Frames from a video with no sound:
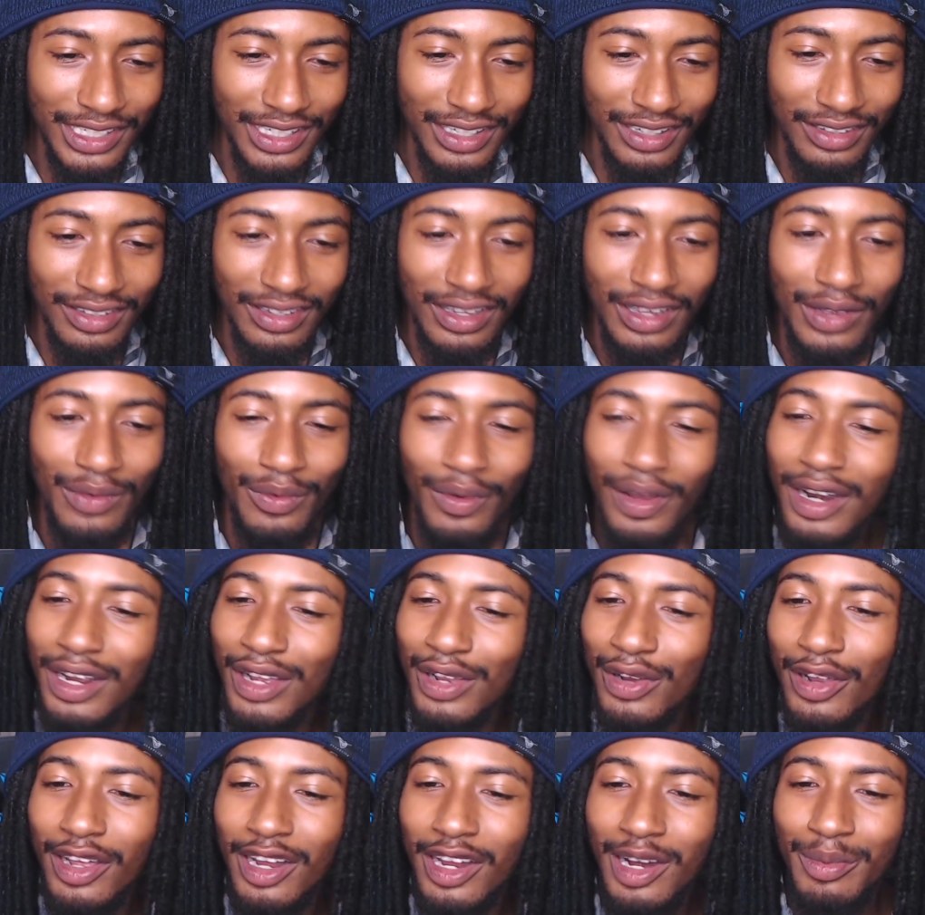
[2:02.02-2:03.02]
us what
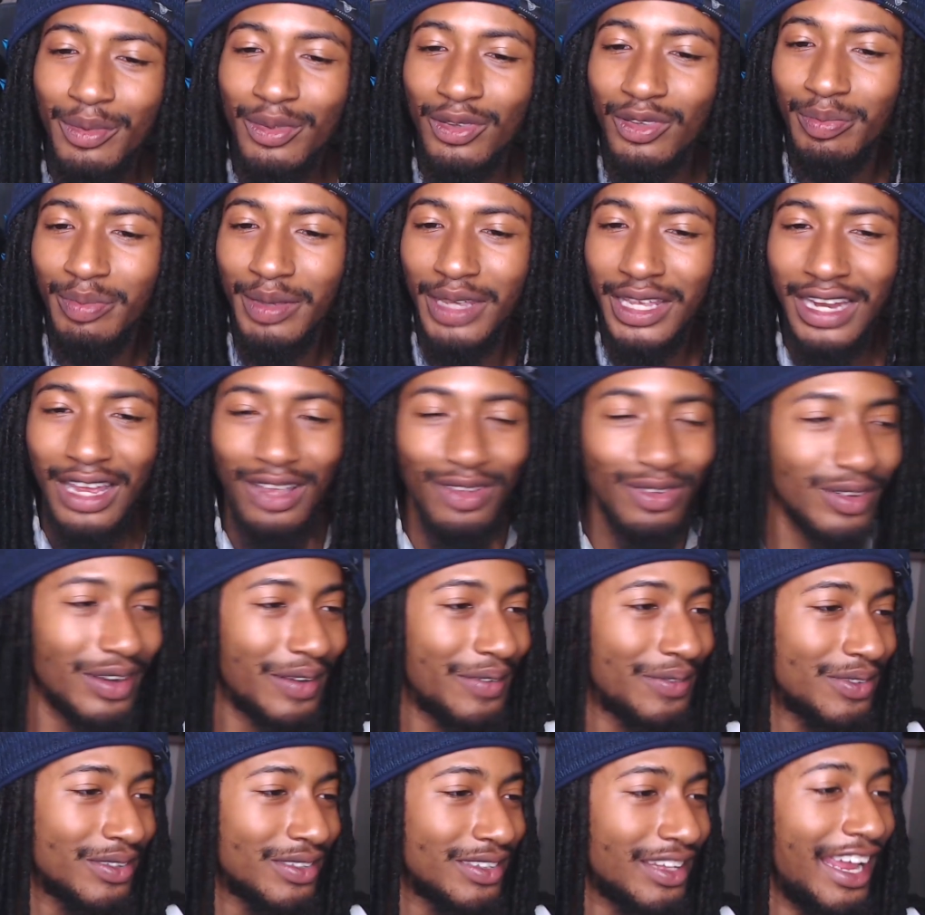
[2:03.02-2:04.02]
incredible speed that's what
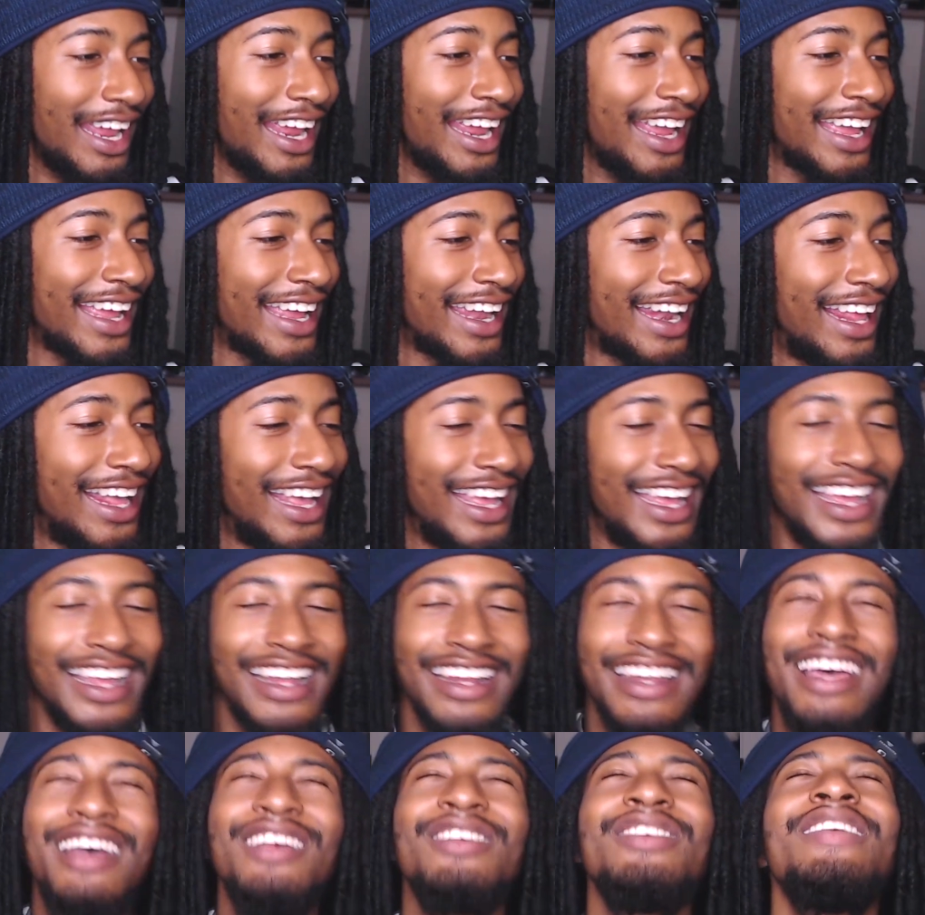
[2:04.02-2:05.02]
i'm saying
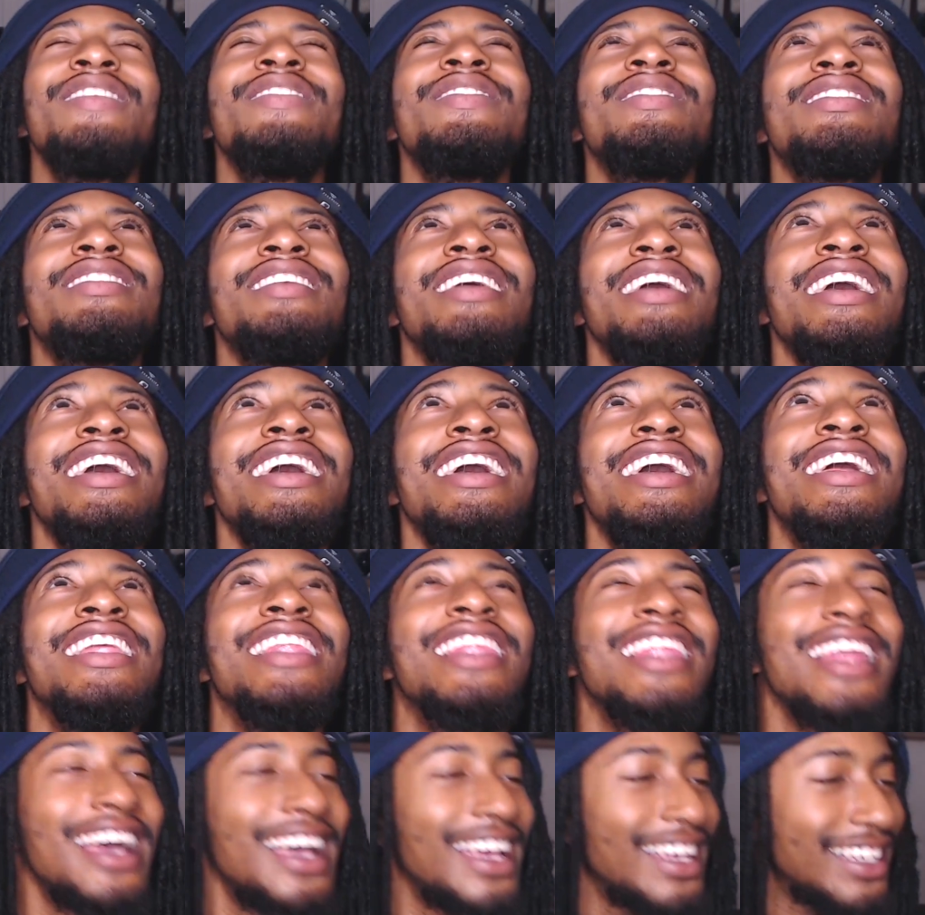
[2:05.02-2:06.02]
that's what i'm saying
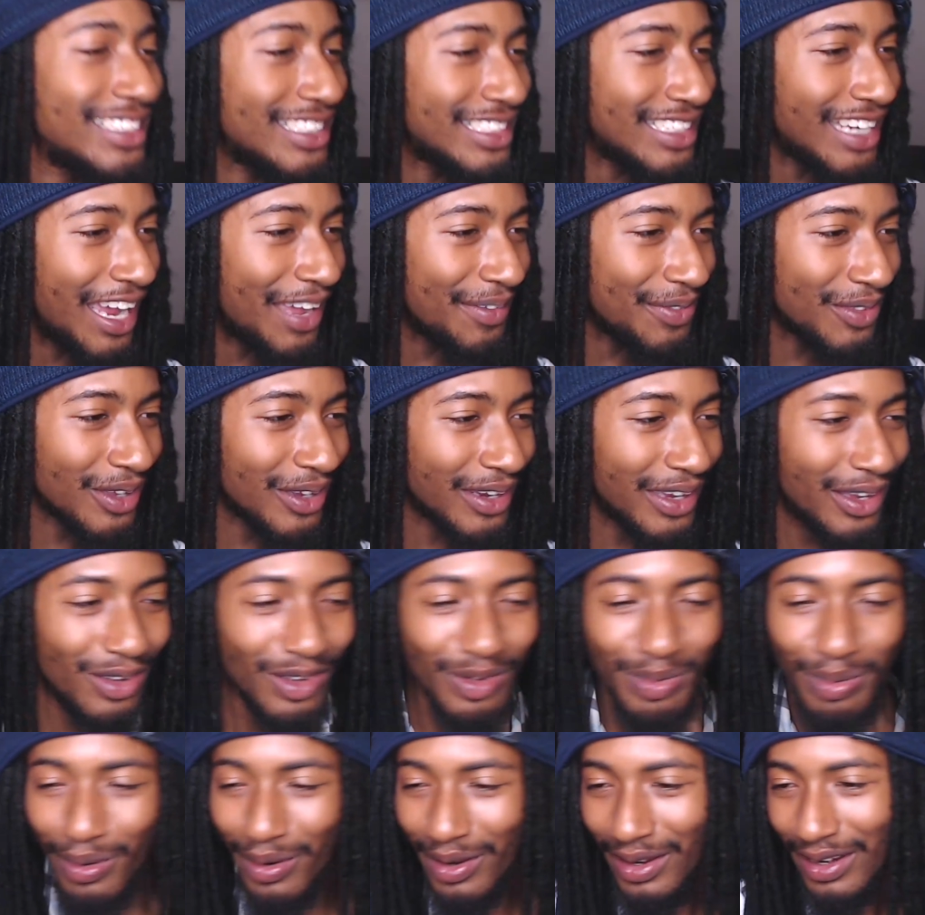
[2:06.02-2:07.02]
last chapter it
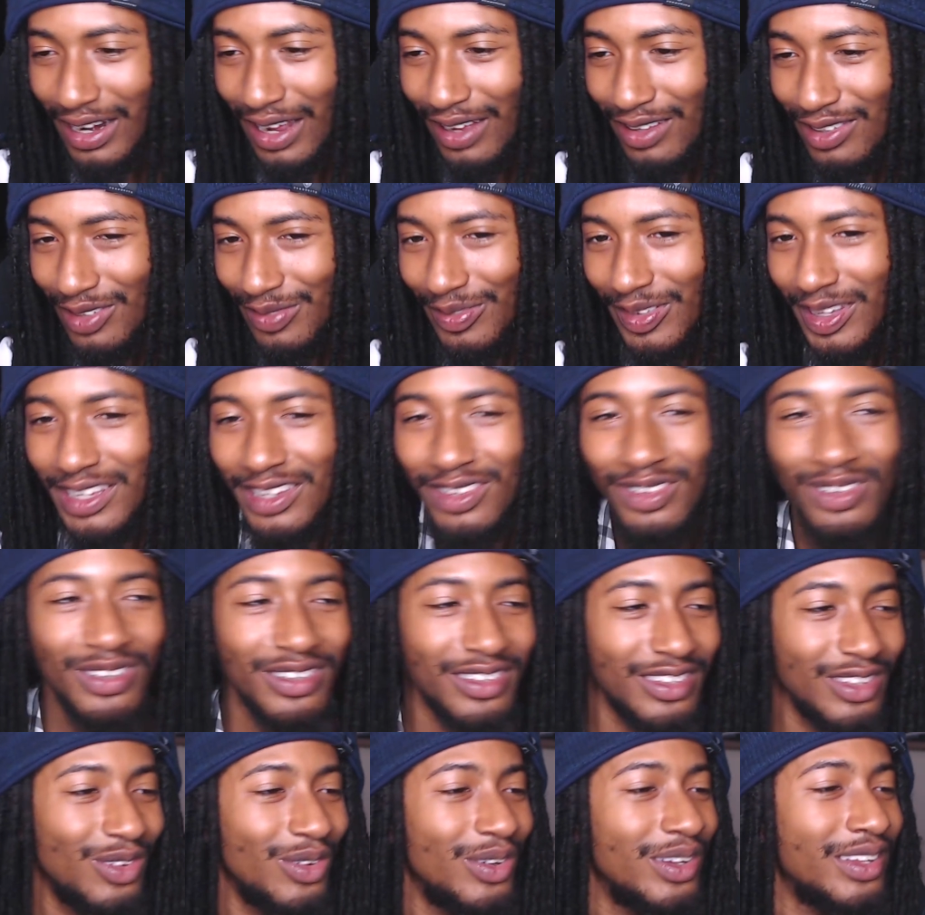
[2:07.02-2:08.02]
was pointed out to me you
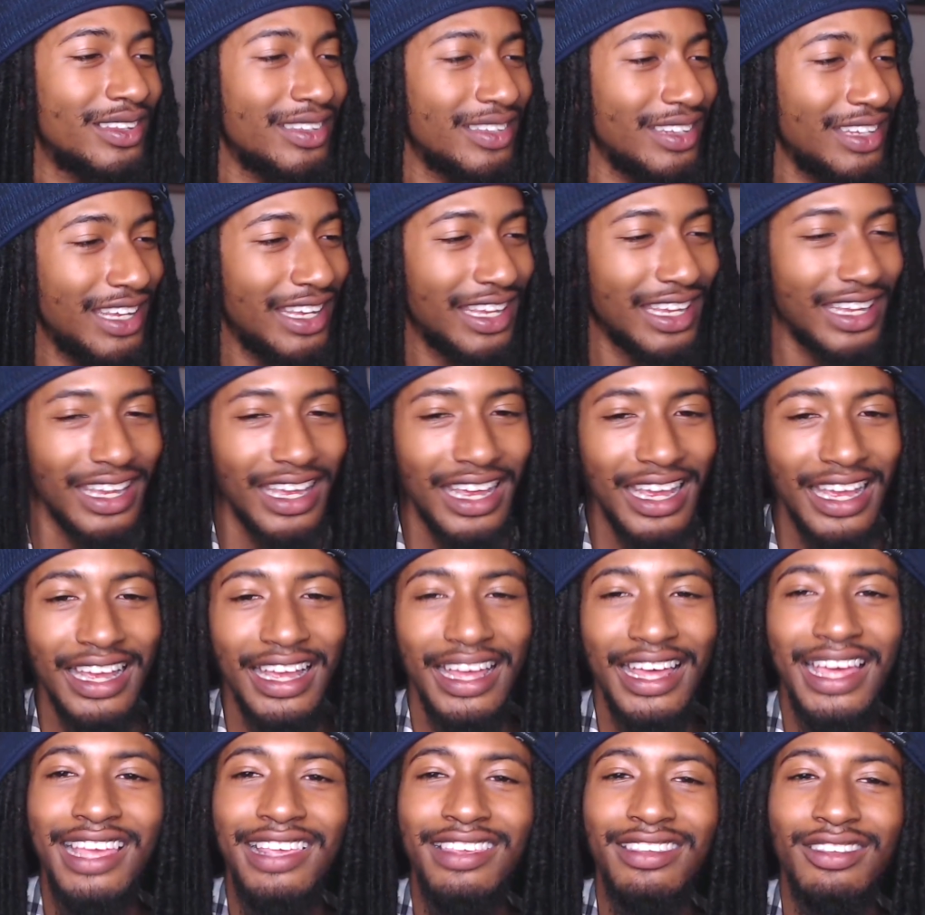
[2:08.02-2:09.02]
see with c
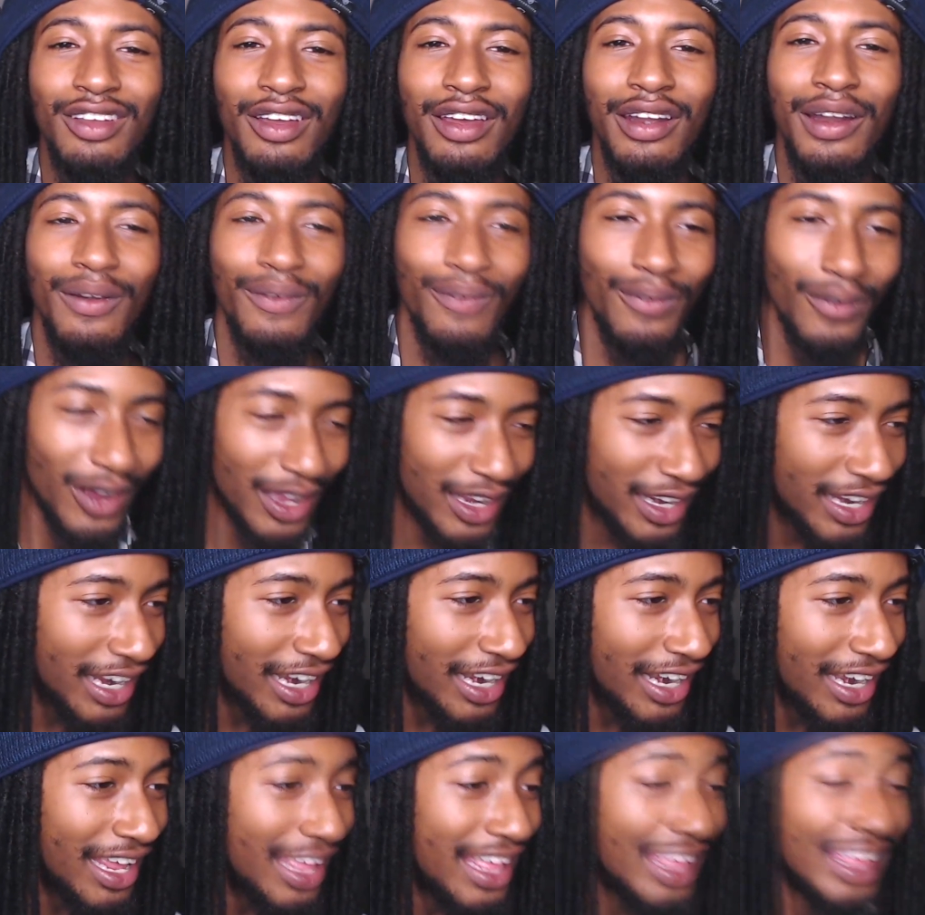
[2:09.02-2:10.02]
he started
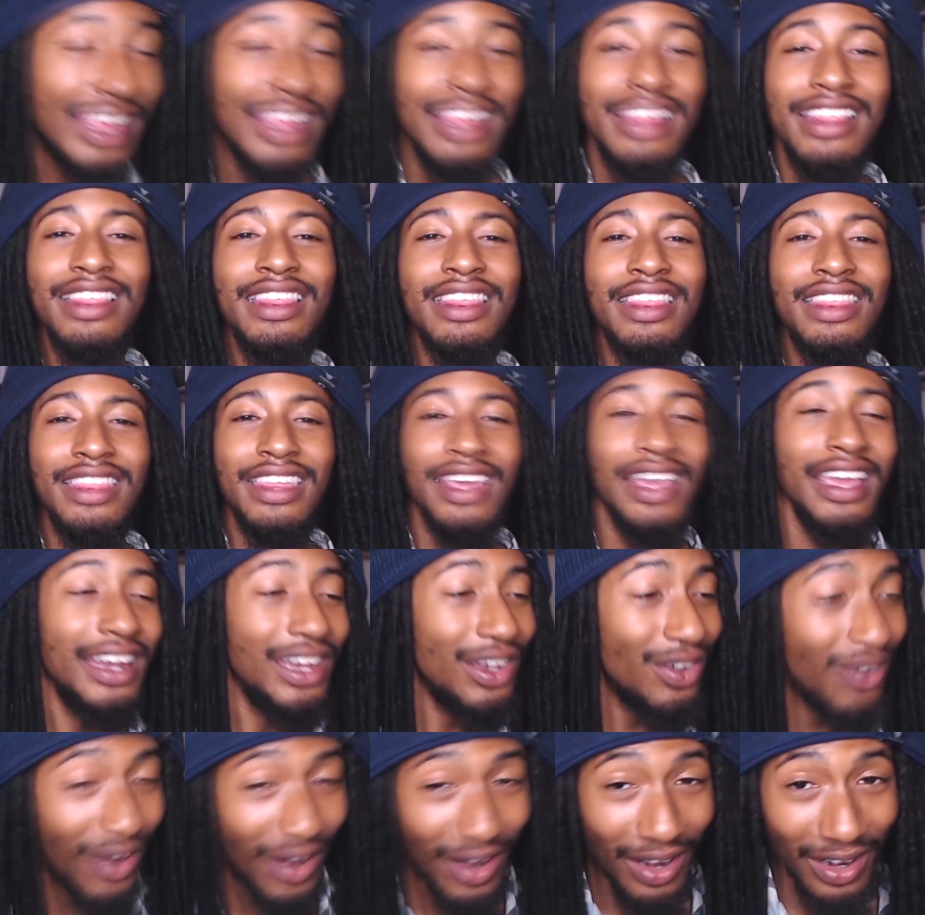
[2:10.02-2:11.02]
running
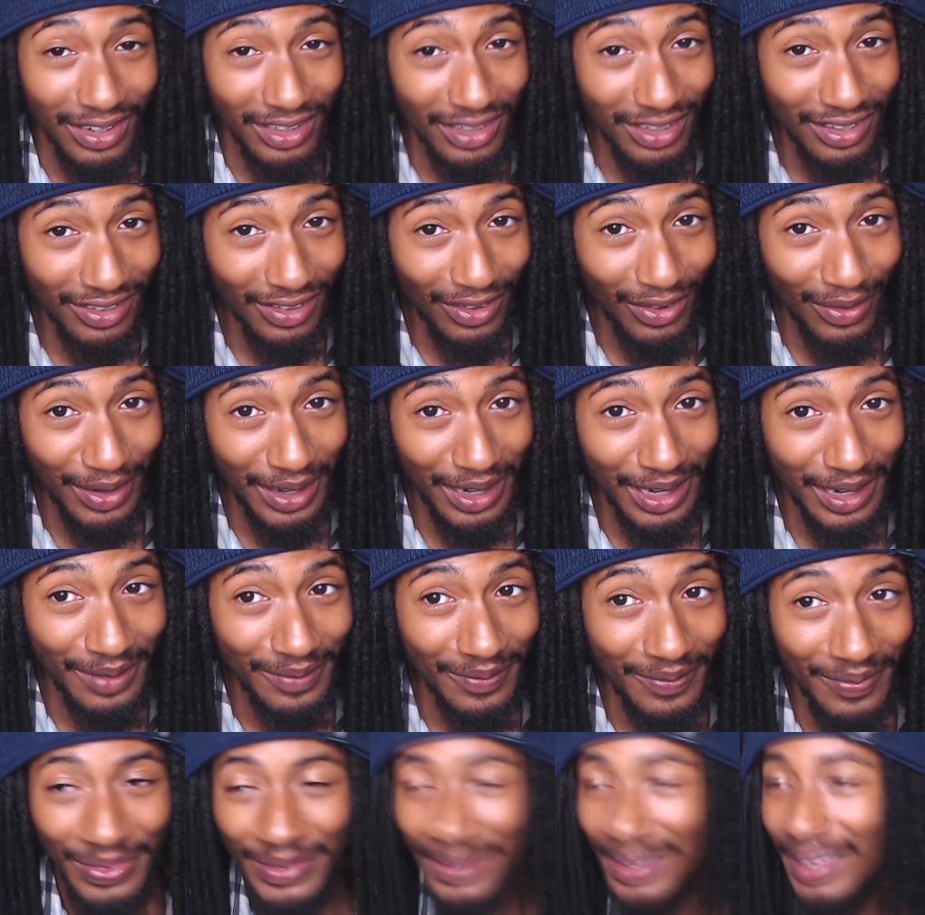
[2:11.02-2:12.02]
then you heard the
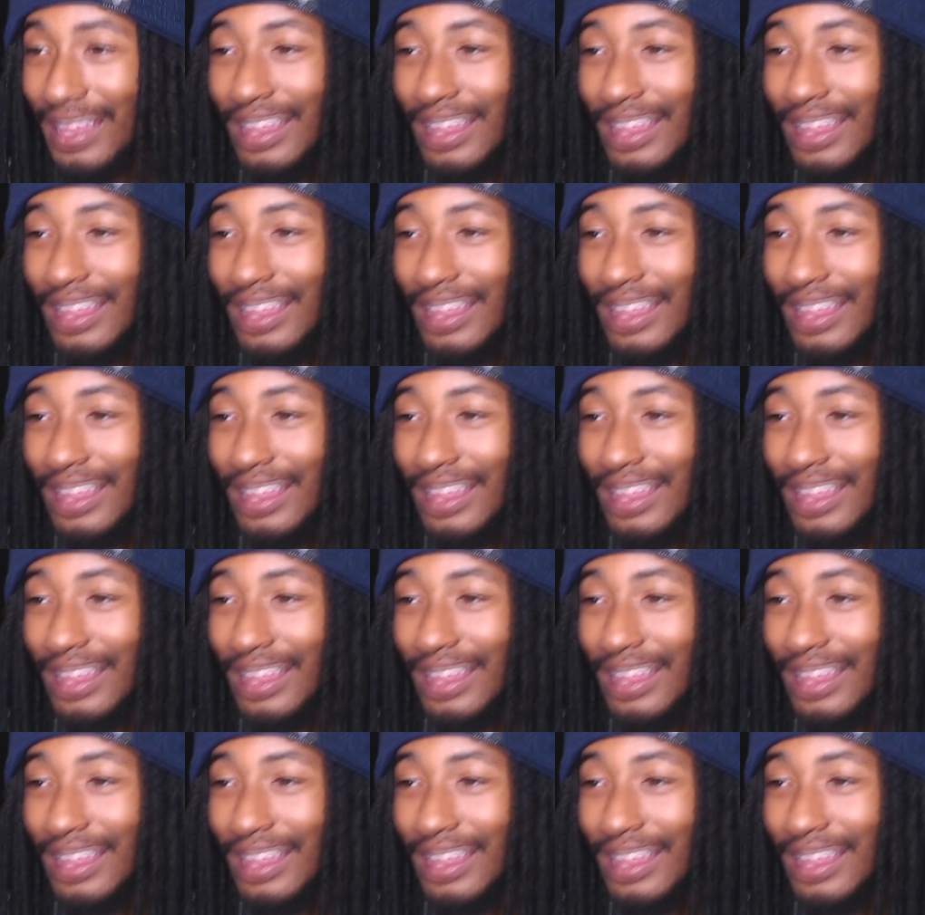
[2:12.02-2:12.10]
scream